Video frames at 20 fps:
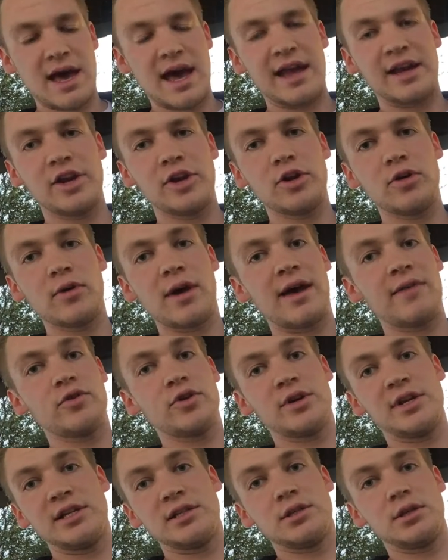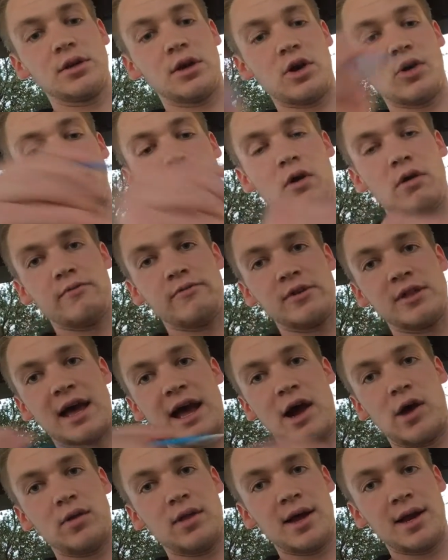And you don't ever need to go over
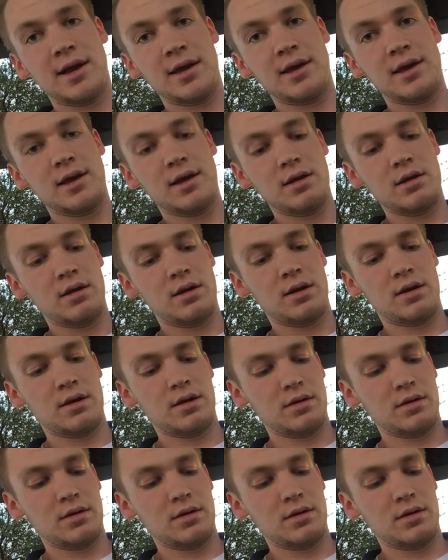the outline again,